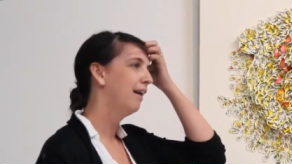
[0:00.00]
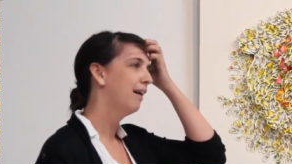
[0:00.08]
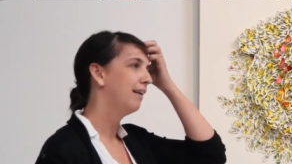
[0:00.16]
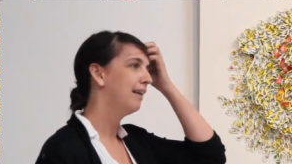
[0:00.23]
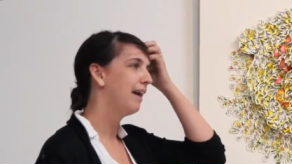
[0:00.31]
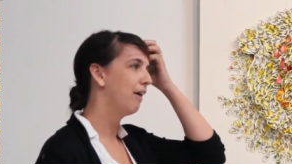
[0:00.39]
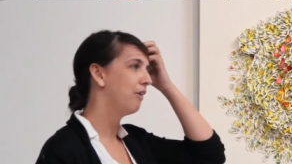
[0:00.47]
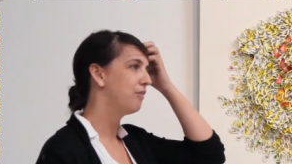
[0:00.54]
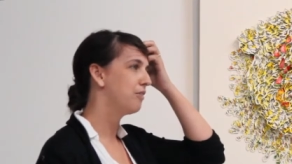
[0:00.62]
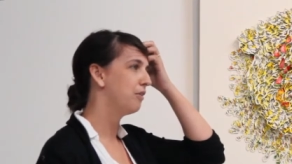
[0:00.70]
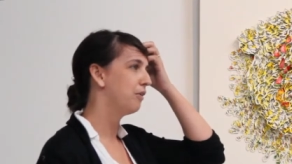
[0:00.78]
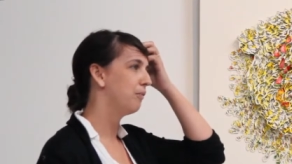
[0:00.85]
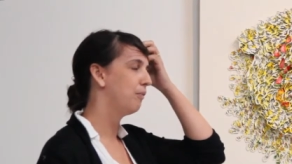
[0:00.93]
layer
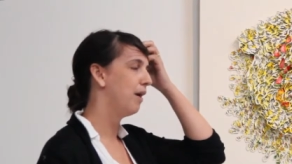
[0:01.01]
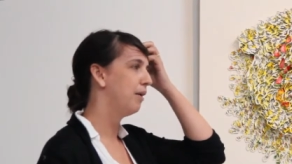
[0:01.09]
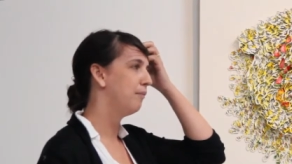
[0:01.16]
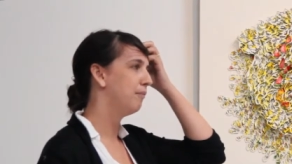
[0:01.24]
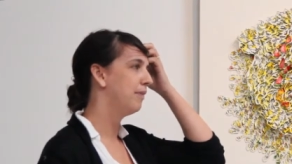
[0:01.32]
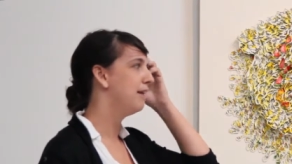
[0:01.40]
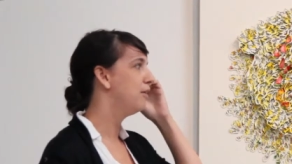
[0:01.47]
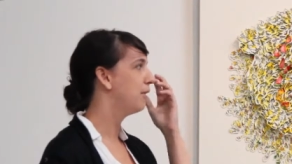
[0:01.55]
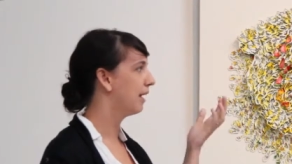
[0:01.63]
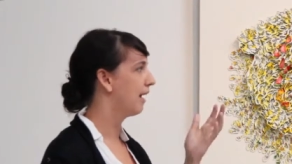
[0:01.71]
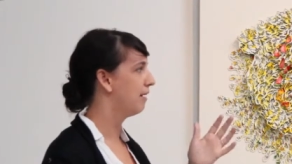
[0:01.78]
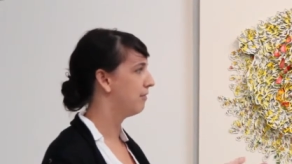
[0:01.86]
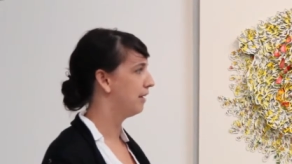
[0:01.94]
to that you can
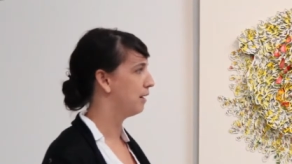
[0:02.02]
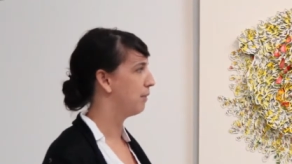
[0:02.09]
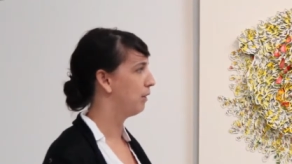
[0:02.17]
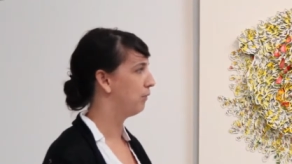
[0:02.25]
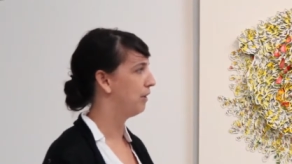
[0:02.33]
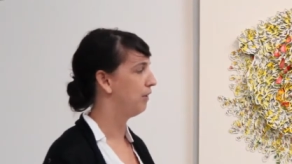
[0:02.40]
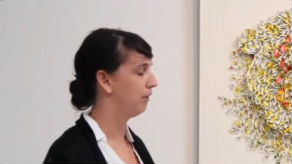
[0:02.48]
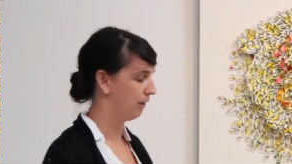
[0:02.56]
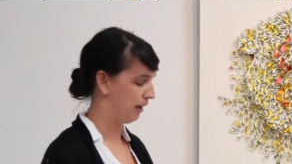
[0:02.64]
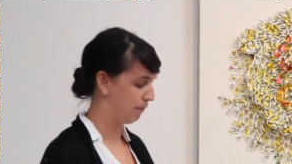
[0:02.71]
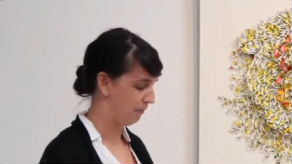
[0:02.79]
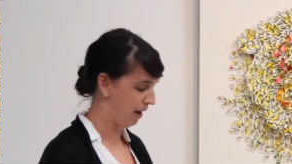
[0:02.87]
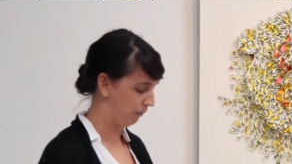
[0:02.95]
kind of think about when you look
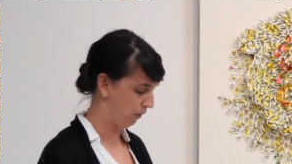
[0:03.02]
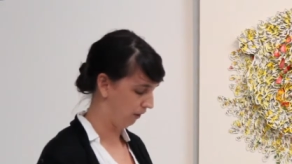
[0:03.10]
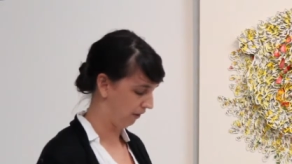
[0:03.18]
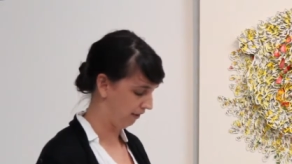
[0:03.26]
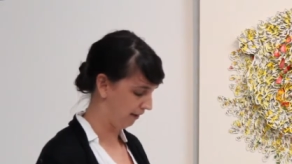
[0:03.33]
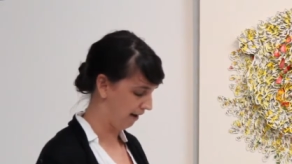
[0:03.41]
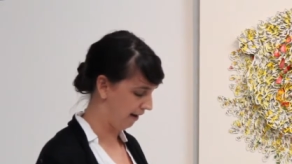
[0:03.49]
at my work.